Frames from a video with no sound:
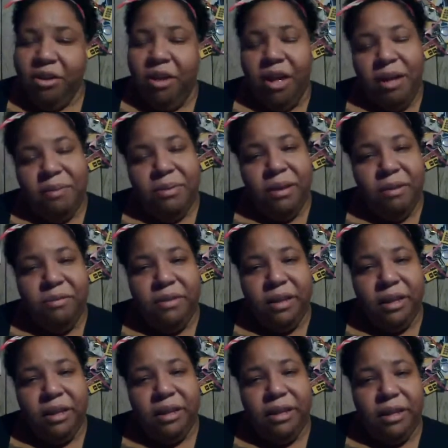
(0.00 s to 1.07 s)

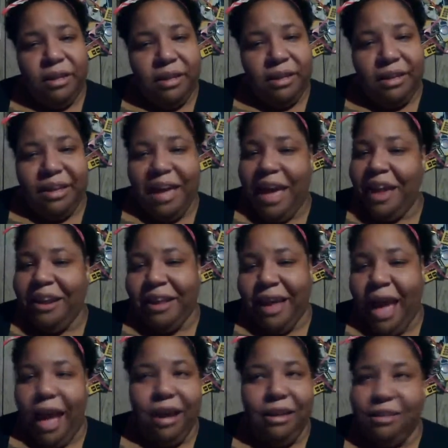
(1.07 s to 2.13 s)
uplifting kind of
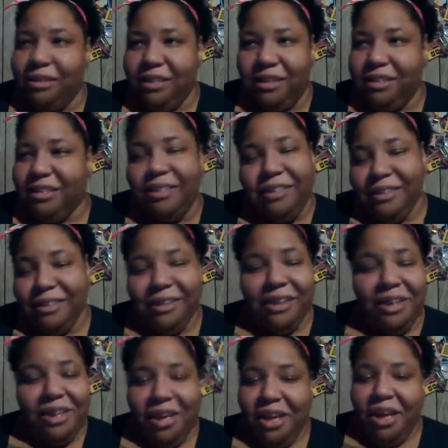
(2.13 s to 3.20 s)
guy. He's
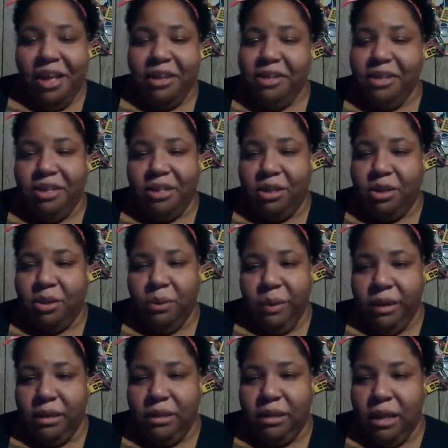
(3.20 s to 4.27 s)
just the
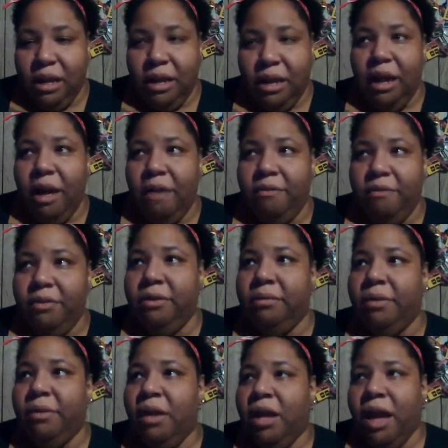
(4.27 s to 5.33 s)
sweetest thing
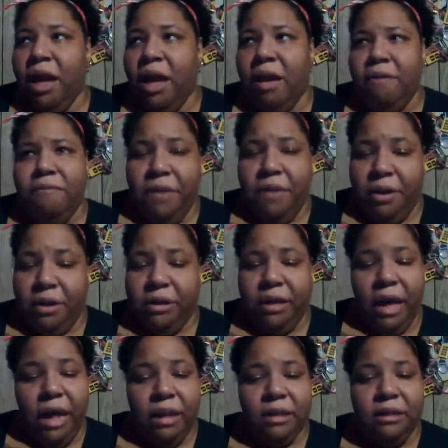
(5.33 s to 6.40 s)
ever. Very
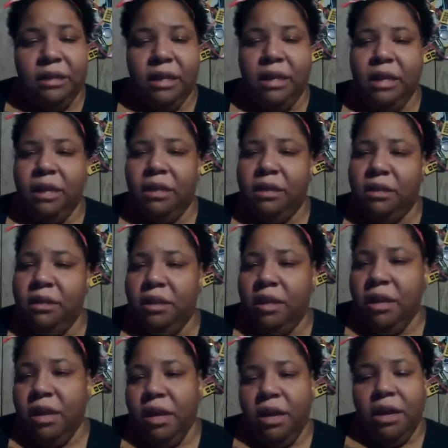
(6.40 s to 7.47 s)
talented, and
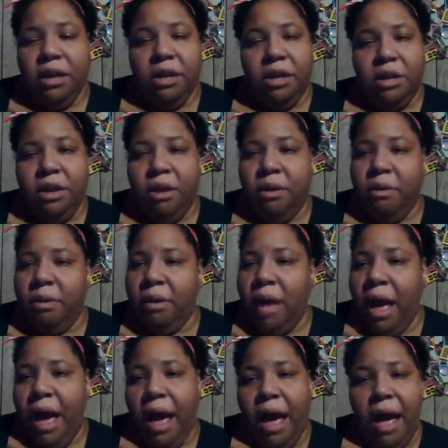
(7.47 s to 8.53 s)
you know